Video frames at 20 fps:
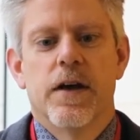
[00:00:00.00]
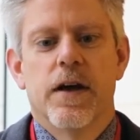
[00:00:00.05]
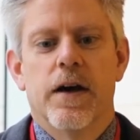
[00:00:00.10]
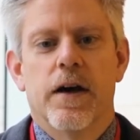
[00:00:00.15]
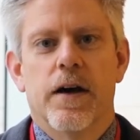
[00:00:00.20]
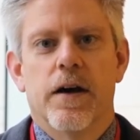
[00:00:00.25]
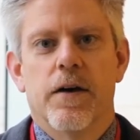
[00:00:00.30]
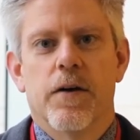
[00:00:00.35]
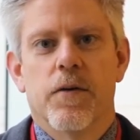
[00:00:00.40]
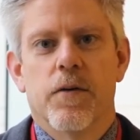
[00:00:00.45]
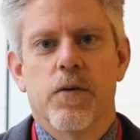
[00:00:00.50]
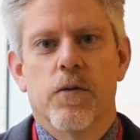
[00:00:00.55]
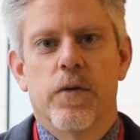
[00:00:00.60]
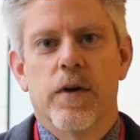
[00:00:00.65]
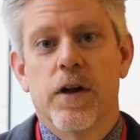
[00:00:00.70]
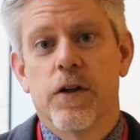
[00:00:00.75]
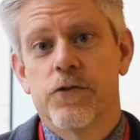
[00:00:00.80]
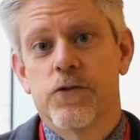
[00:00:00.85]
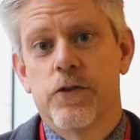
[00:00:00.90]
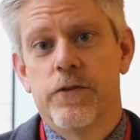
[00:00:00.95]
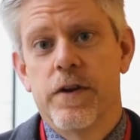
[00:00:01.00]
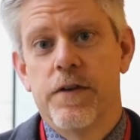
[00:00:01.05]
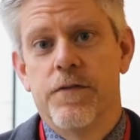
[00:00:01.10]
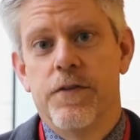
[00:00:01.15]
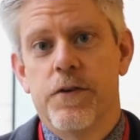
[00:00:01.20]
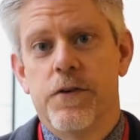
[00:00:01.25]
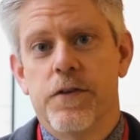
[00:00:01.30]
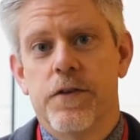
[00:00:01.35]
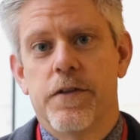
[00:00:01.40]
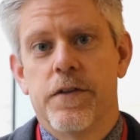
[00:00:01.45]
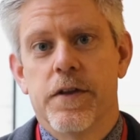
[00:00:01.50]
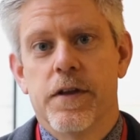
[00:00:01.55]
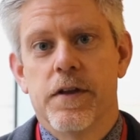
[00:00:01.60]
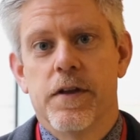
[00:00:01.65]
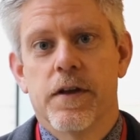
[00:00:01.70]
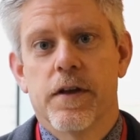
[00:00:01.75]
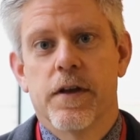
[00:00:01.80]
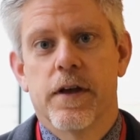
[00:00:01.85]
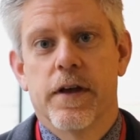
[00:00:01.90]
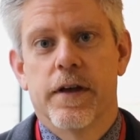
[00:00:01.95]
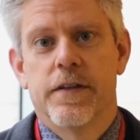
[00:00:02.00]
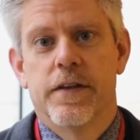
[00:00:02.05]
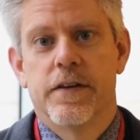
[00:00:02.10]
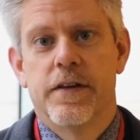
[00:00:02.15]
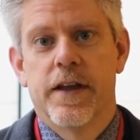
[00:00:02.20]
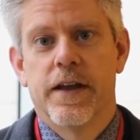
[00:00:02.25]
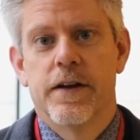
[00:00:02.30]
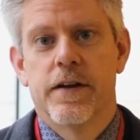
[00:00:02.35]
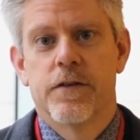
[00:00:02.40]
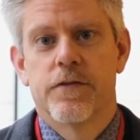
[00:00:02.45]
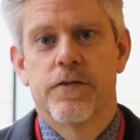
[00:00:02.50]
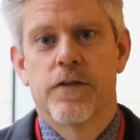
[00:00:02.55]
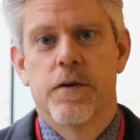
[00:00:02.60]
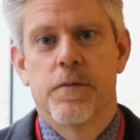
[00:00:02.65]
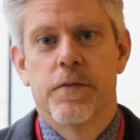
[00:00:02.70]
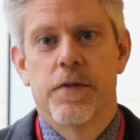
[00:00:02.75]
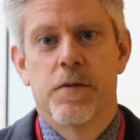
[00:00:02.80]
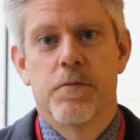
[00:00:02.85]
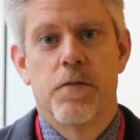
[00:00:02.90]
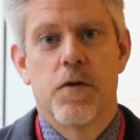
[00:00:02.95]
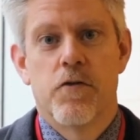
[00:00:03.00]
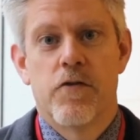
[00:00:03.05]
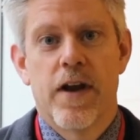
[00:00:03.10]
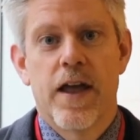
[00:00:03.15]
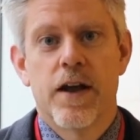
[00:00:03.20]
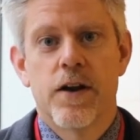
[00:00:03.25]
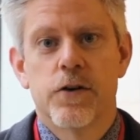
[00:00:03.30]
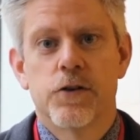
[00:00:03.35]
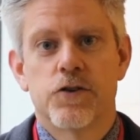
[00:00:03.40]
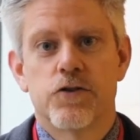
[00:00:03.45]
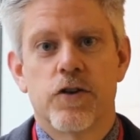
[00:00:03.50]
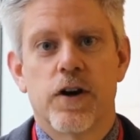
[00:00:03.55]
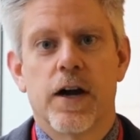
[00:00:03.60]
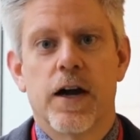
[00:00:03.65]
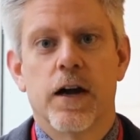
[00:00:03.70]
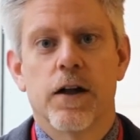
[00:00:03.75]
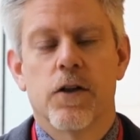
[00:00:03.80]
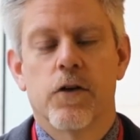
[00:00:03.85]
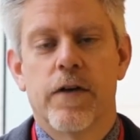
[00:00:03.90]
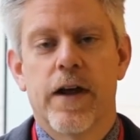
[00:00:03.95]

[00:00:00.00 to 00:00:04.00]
Uh, we also reviewed the, uh, the data from the Murano trial,